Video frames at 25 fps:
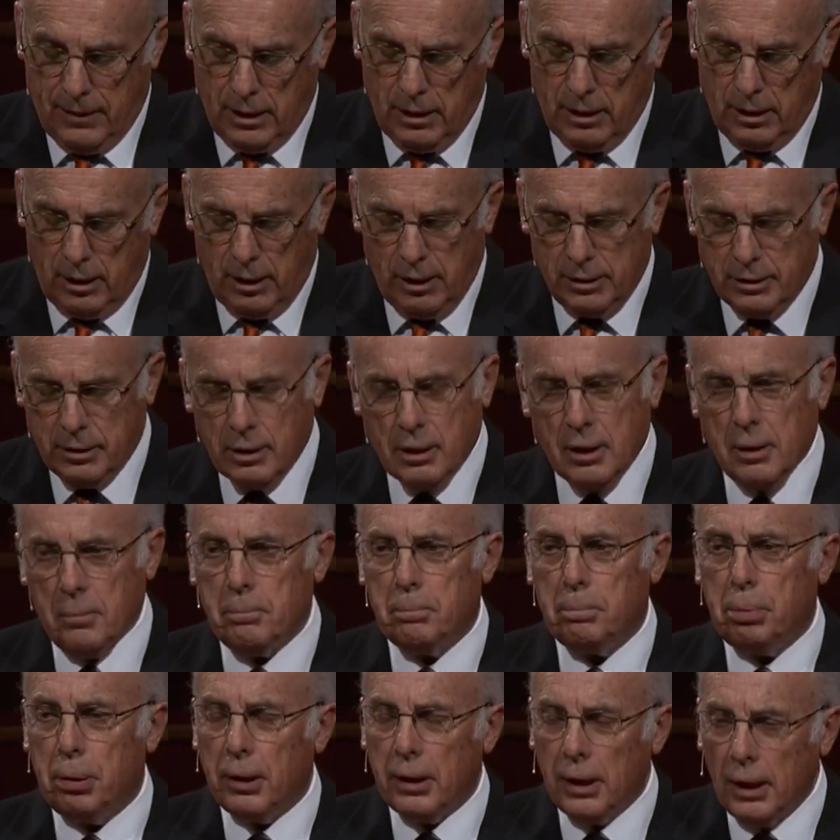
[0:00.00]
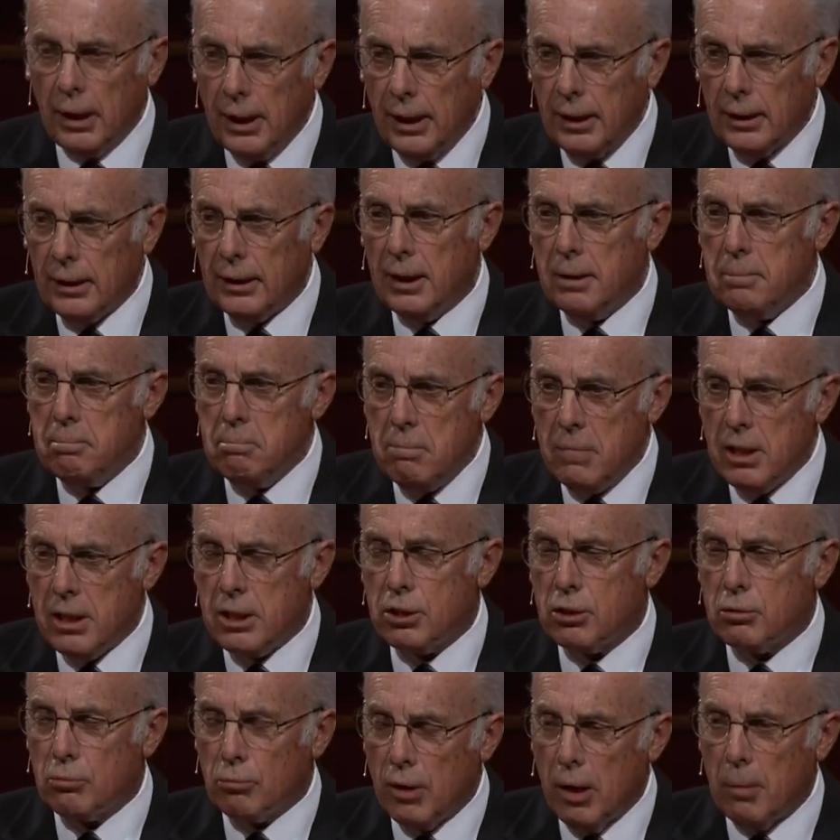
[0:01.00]
It, it completely
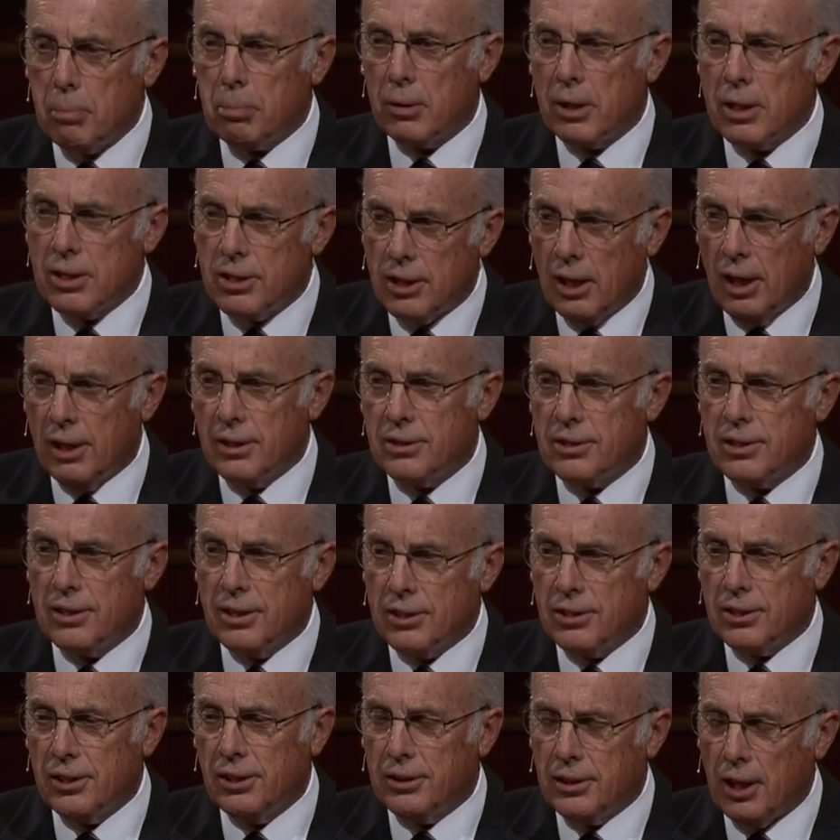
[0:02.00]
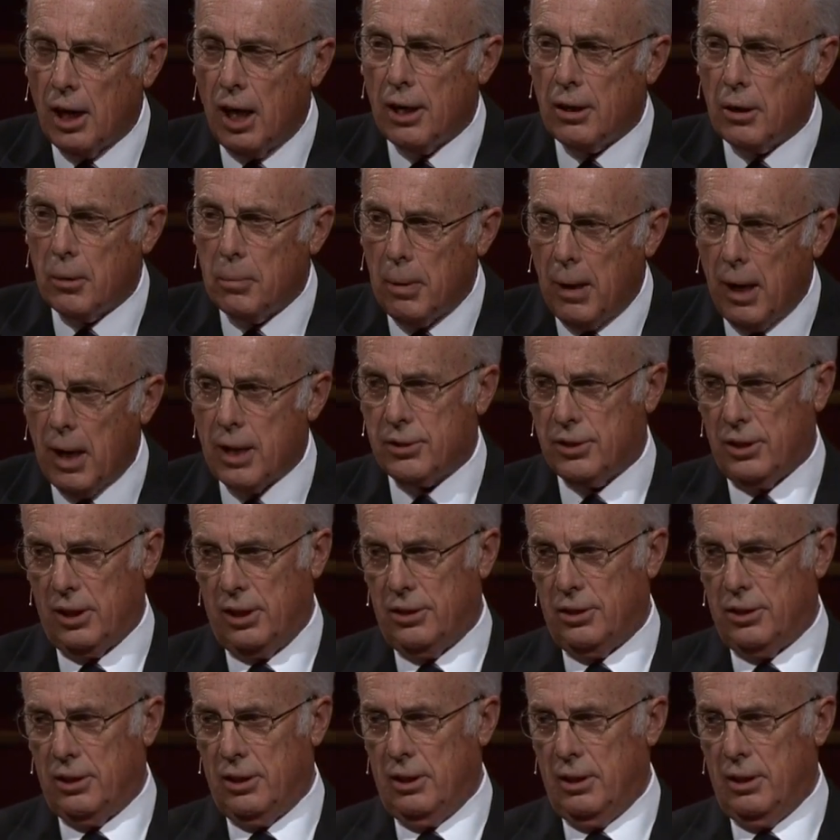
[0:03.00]
misrepresents this entire passage.